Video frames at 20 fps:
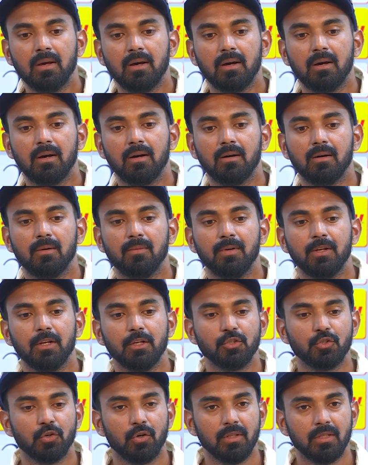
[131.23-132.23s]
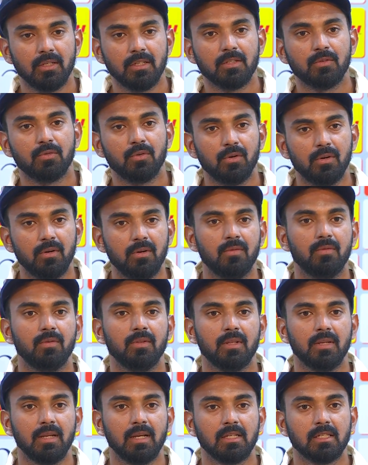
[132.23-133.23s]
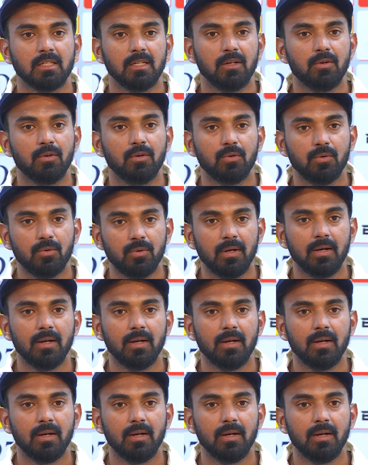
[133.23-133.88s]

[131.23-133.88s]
We'll enjoy this for the next day or two,